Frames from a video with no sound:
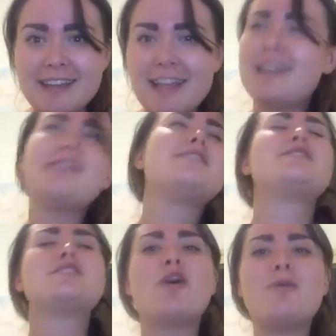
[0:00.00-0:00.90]
Like, it's
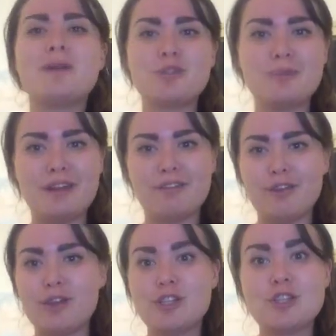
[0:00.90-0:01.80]
so much better for
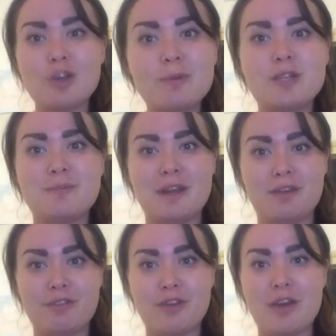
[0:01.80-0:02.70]
you. It's so much better
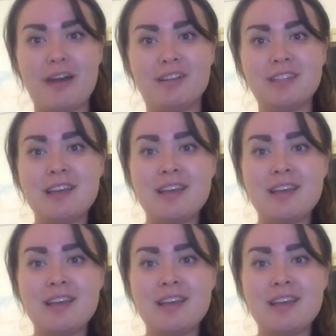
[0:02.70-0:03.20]
for your health.